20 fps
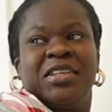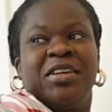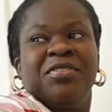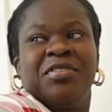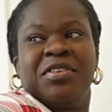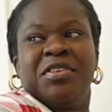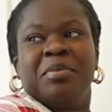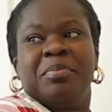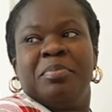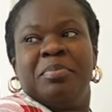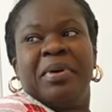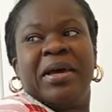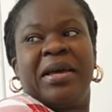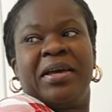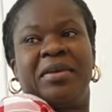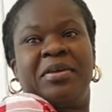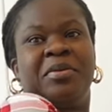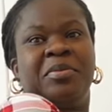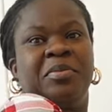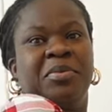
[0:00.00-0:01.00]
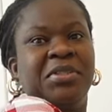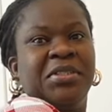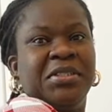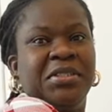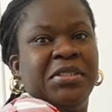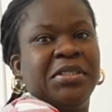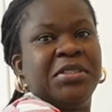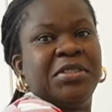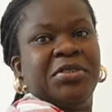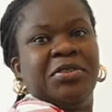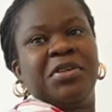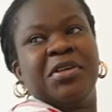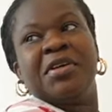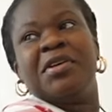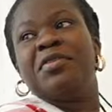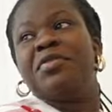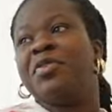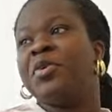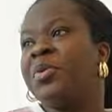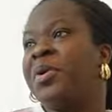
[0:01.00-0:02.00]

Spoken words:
giving the back what it needs to give.